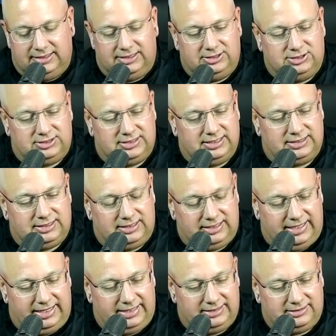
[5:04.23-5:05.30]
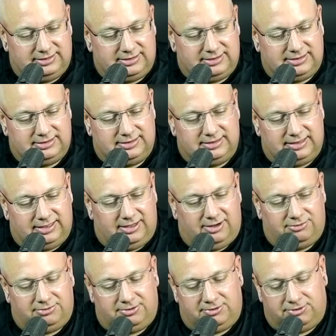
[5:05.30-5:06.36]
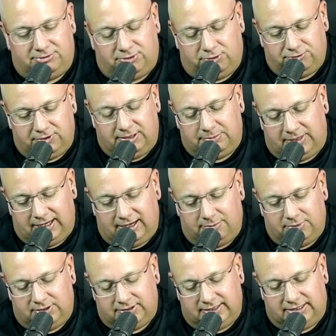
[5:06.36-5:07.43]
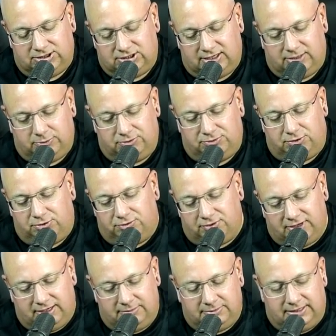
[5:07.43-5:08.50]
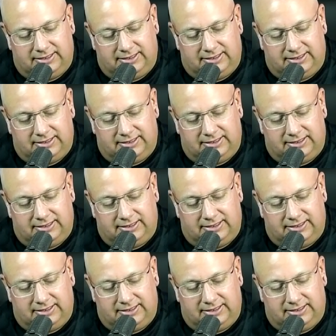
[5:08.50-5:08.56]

and you stick the lens off of a full frame camera, you take a shot with full frame,